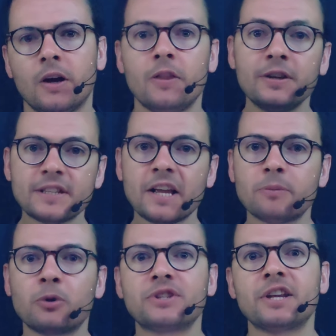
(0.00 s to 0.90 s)
In this
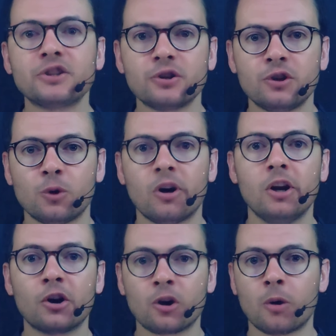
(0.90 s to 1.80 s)
Lightboard session, you will
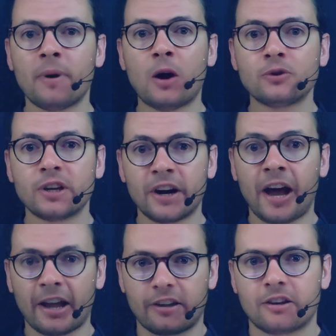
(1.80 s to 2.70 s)
learn about
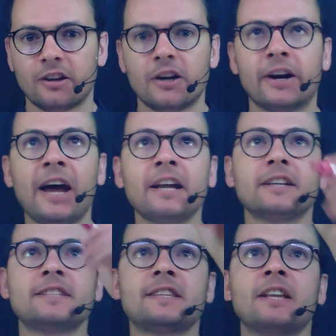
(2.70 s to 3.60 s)
RAG. RAG
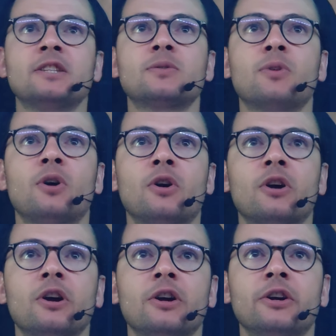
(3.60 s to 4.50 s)
stands
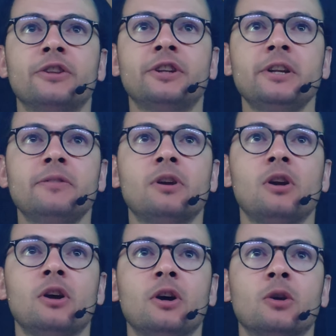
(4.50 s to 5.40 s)
for Retrieval
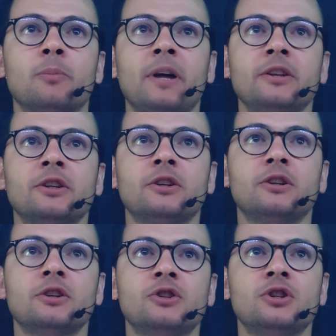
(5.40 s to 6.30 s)
Augmented
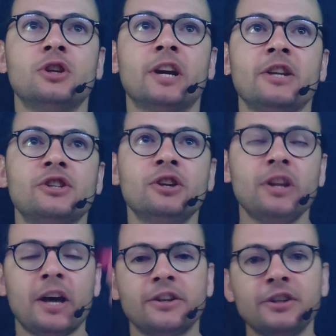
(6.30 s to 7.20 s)
Generation,
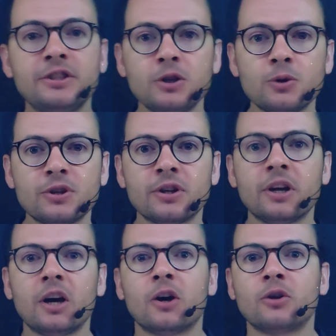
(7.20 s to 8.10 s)
and it's used
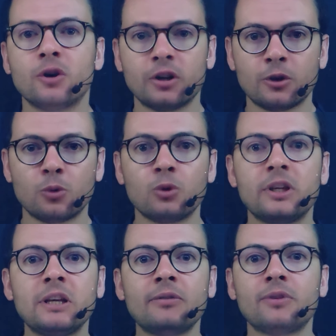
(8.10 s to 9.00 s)
in order to
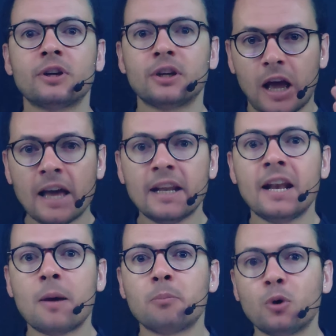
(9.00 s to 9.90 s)
give L
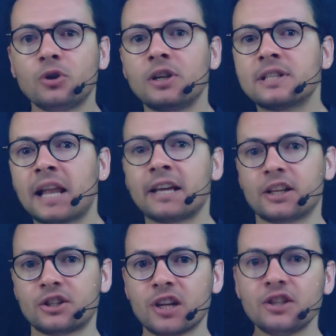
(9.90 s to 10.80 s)
L M models
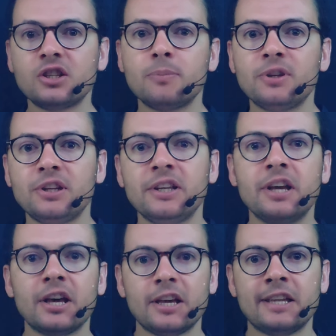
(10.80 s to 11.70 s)
like
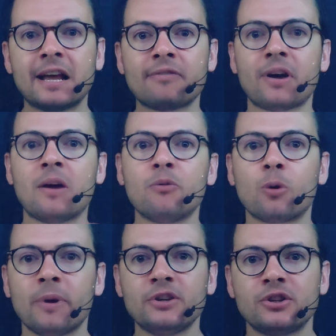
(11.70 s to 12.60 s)
ChatGPT enough
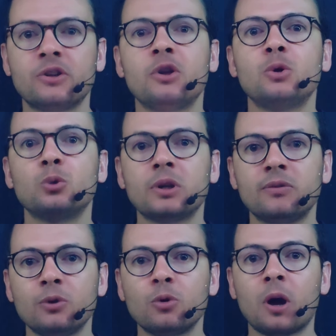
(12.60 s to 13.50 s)
information to
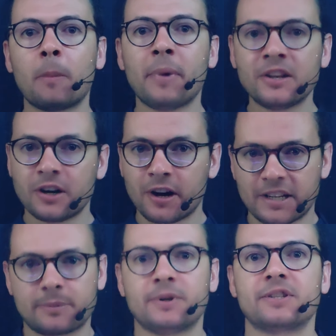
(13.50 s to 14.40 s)
give you a better
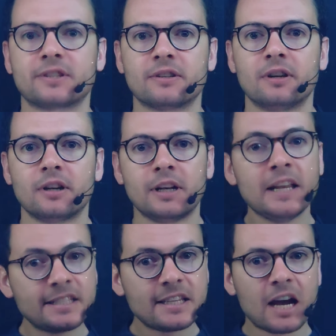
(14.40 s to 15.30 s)
response.
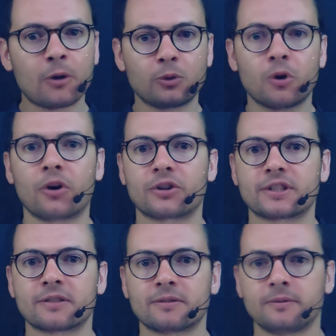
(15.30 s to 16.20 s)
Let's see how it
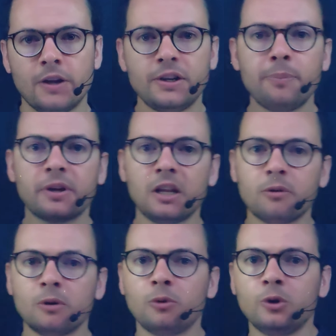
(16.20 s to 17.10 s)
works. Typically,
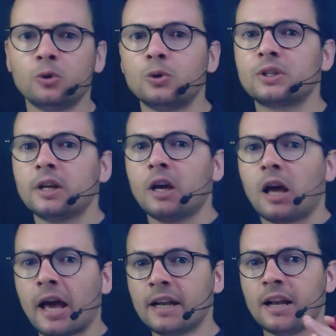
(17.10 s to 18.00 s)
when we use
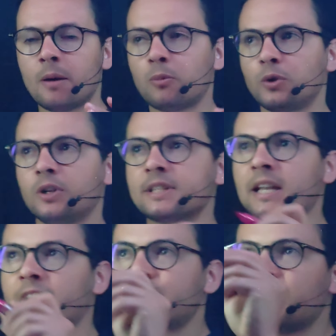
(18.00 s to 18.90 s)
L L M models
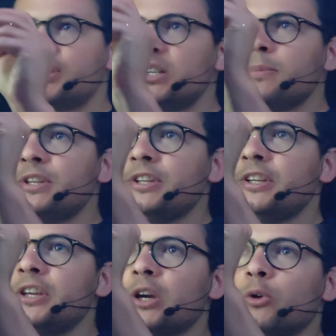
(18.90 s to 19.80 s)
like
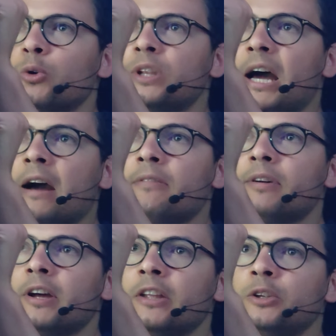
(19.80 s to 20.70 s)
ChatGPT, we would have
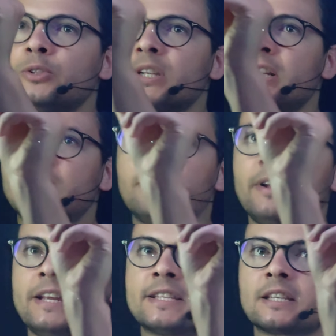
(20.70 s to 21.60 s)
a user
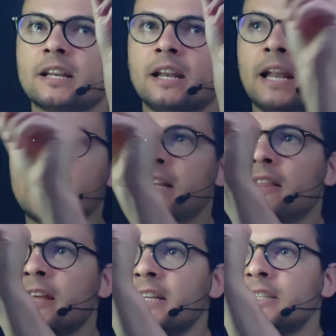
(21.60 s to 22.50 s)
interface
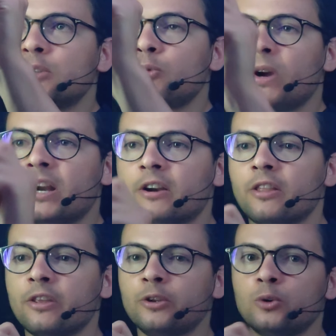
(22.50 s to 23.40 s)
like this, where
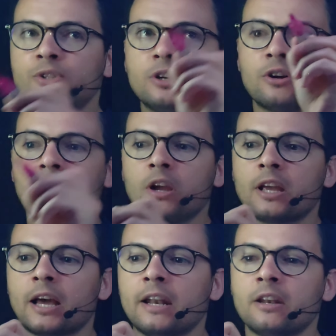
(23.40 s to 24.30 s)
the user
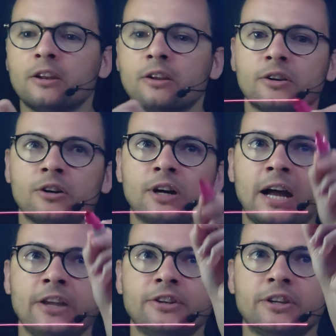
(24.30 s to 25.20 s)
can
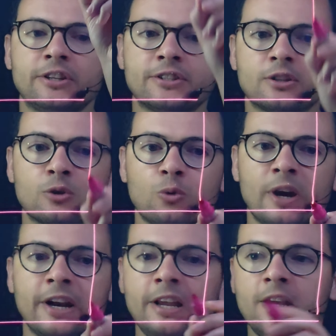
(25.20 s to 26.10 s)
write his
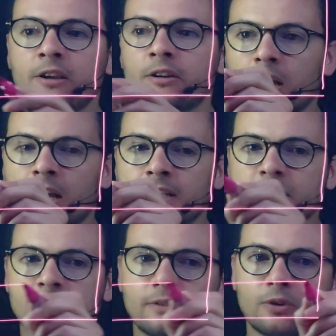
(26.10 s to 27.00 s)
query,
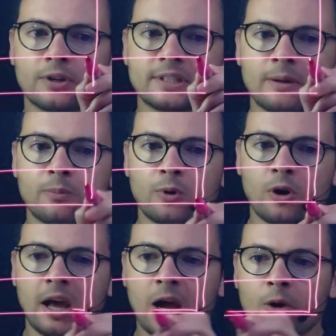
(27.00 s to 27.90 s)
asking, for
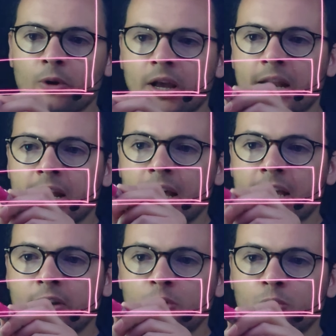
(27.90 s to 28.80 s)
example, how can
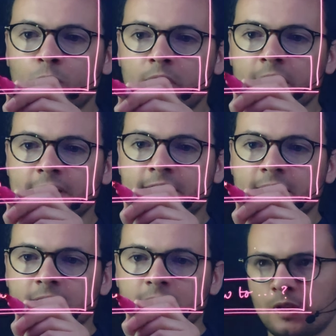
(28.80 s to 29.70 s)
I do
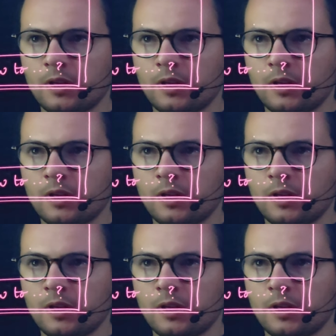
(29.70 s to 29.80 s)
this?